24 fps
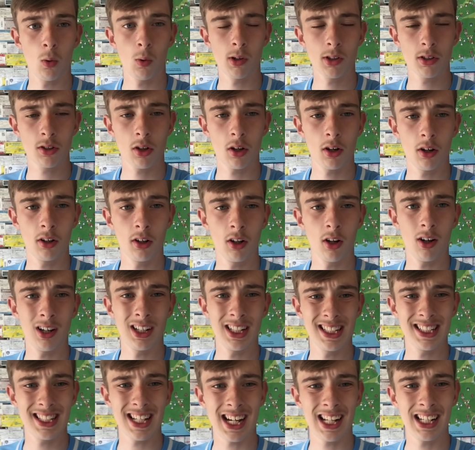What's going on,
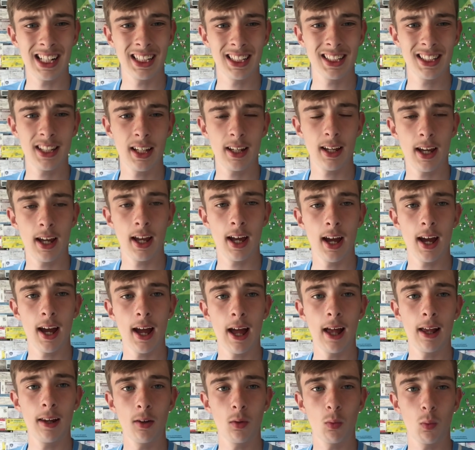guys? Alex here,
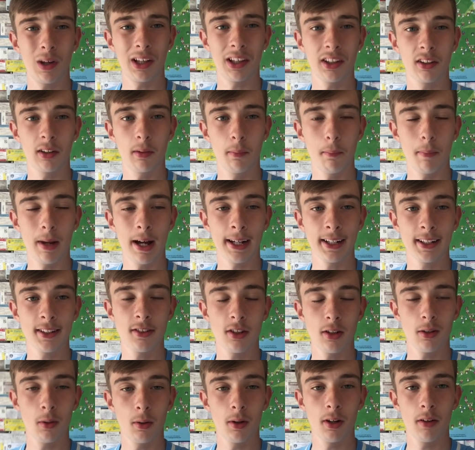and welcome back
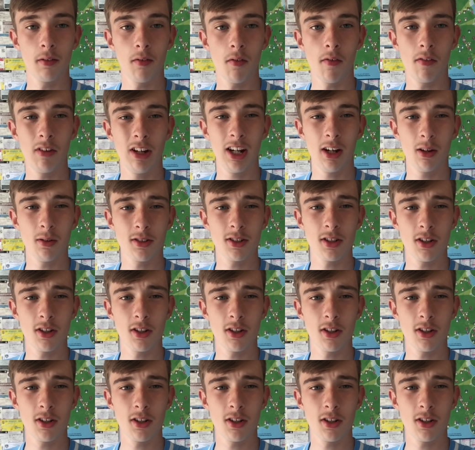to another video.